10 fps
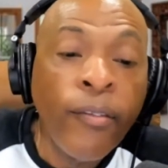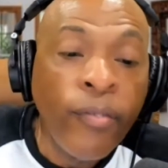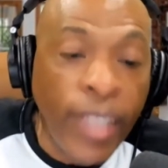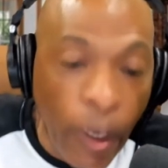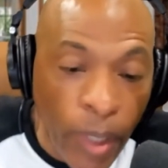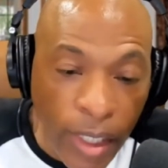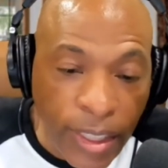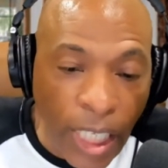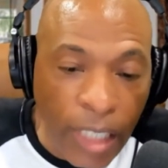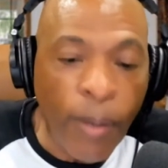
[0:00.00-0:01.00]
They will
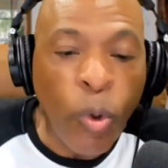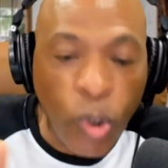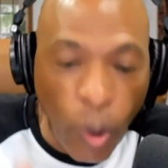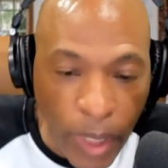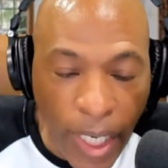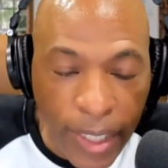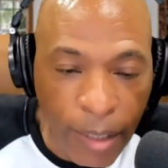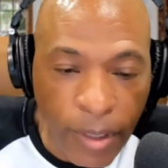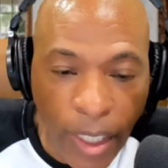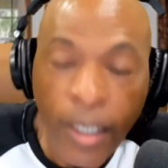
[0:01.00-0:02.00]
understand they couldn't come another
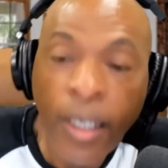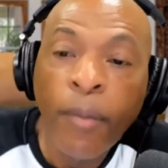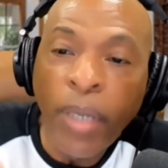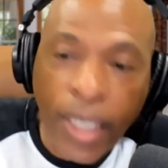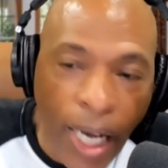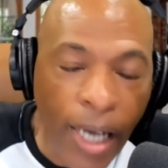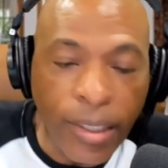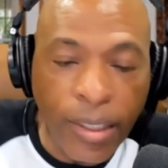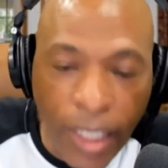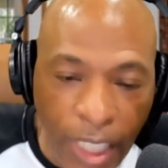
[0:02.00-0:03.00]
game there because
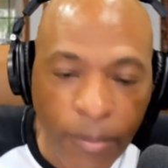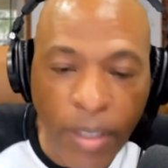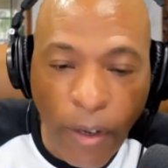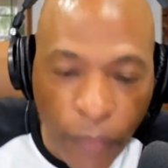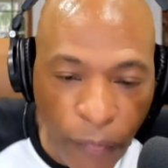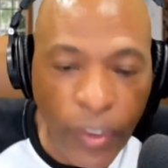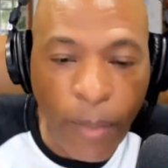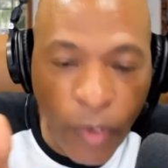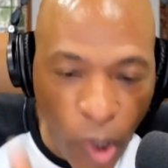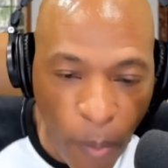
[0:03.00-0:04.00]
the game never fit for
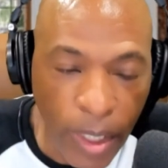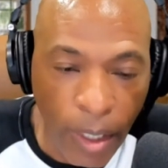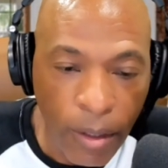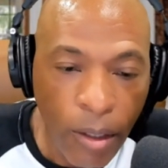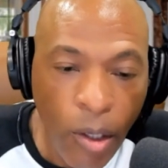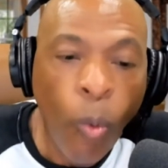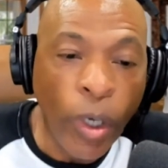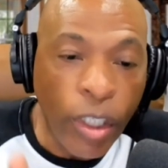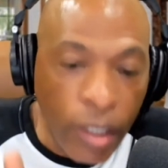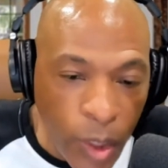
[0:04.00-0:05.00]
them for coming out. What
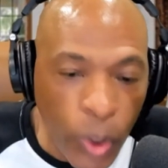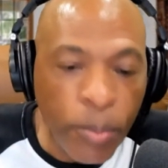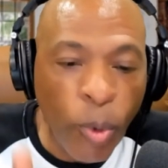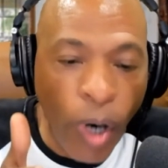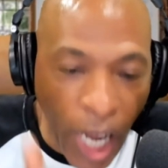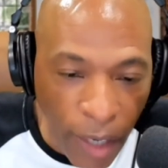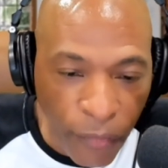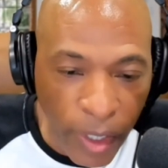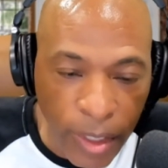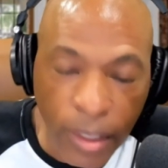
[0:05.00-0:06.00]
you need was more
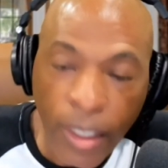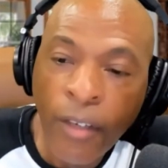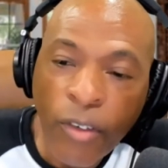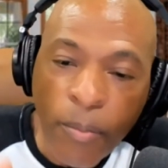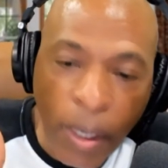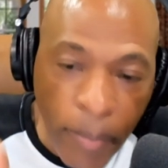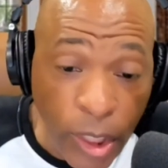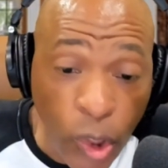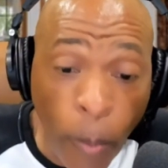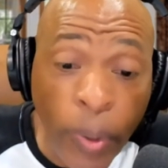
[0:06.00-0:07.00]
offense to make
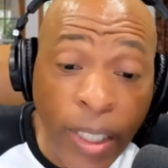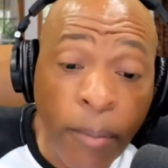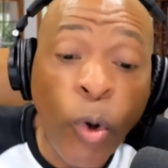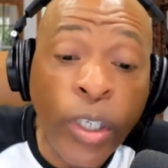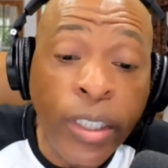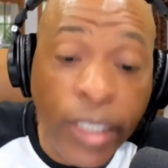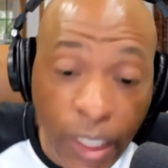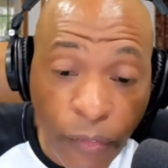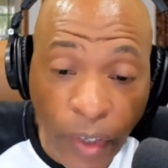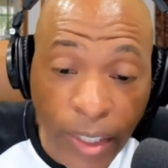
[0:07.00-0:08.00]
Mexico play more
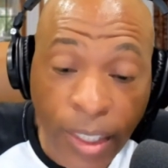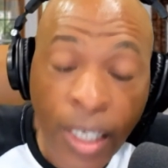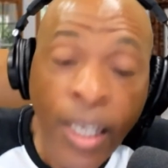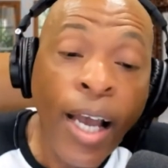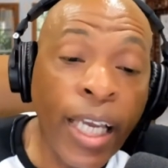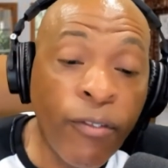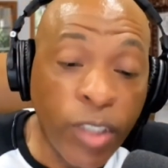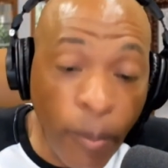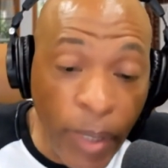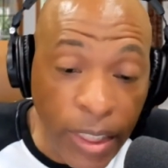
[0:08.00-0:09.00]
defense and give us
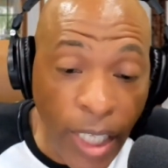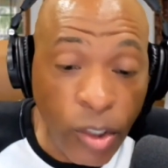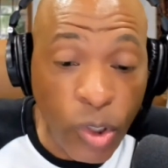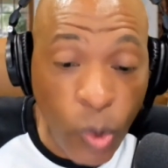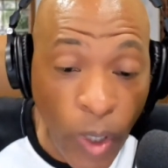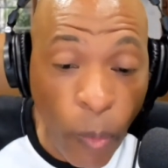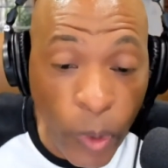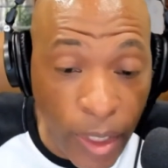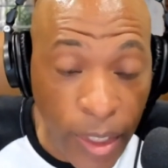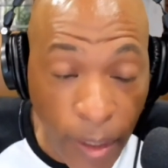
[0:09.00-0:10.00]
a better chance to score and
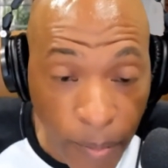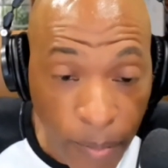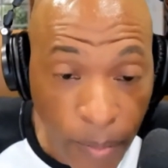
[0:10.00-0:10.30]
win the game.